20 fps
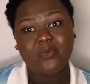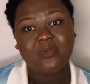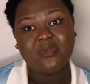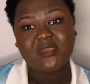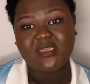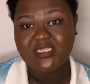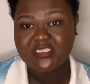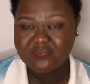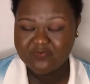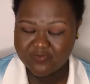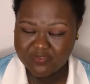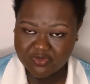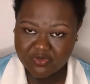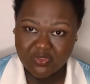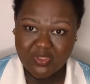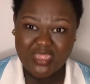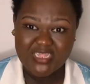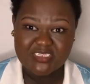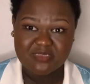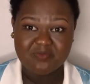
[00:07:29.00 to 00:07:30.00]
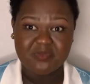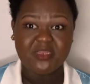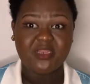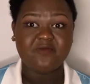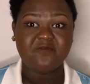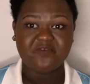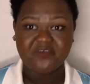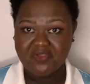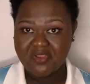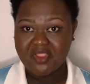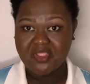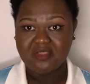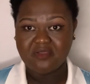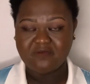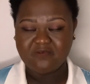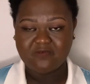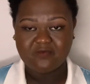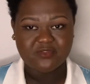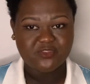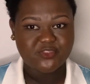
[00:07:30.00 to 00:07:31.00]
this video has been very
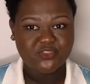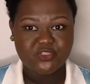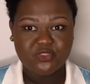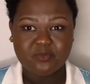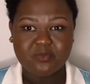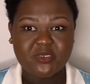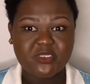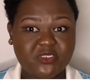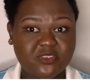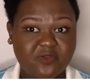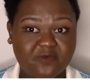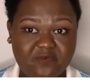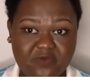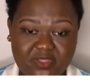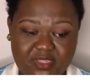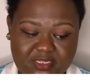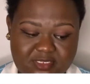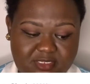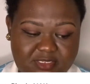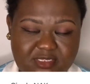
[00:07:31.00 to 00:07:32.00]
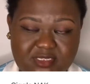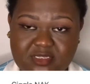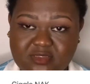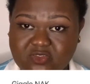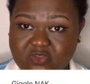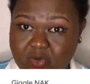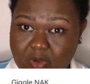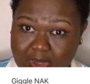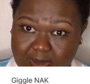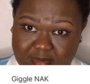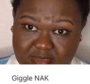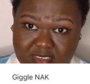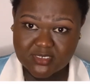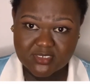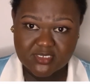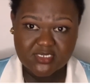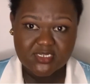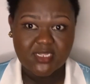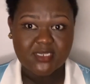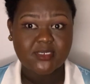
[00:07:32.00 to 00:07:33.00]
helpful to you. Please don't forget to subscribe to the
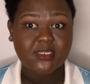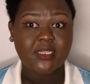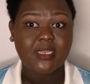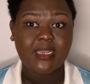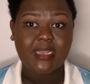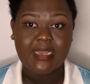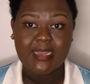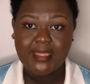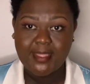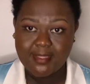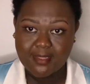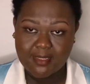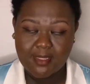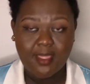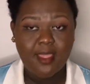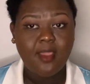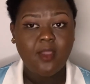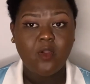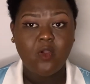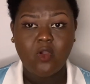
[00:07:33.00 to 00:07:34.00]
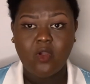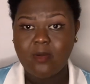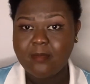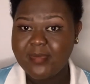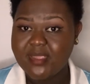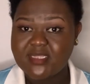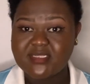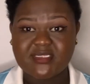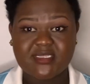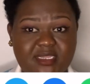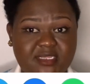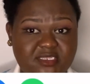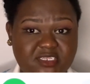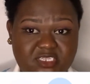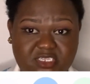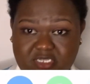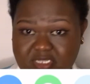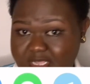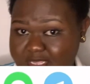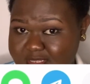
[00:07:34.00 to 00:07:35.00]
channel, like, comment, and
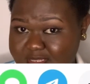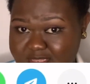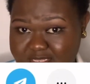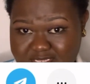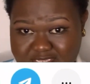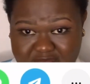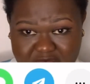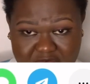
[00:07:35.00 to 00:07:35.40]
share this